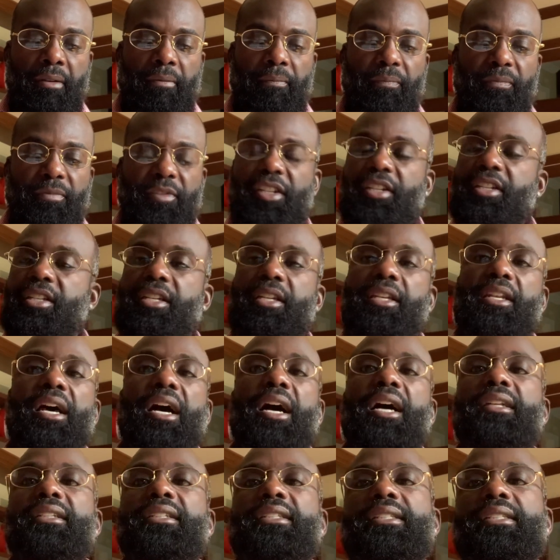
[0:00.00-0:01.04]
just
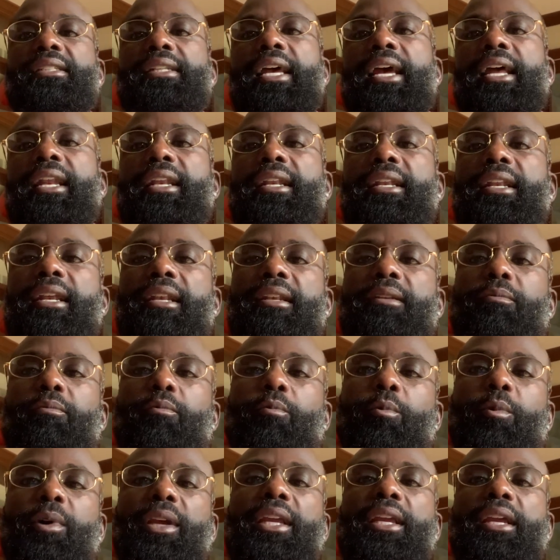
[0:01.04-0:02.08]
understanding that
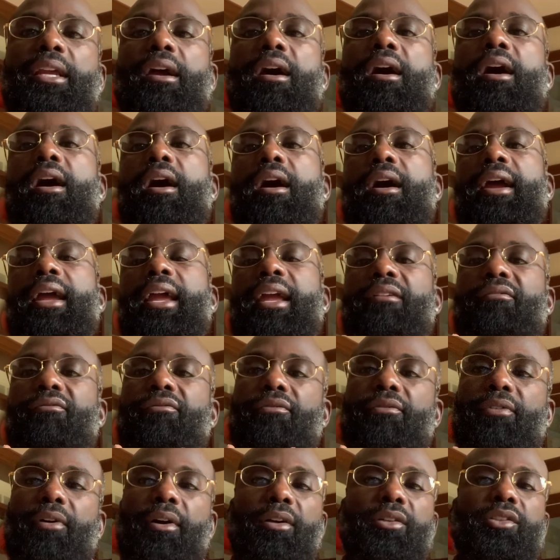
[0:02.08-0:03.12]
we are a
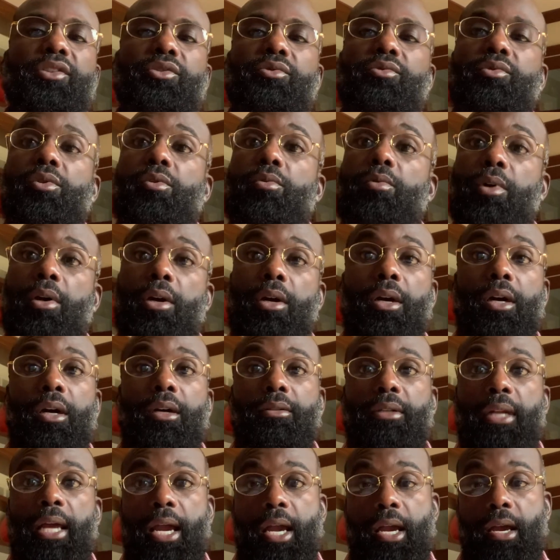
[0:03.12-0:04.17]
virtual
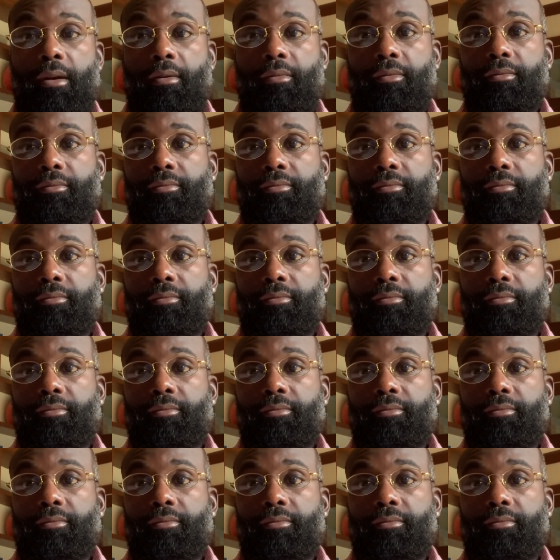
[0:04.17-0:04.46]
world now.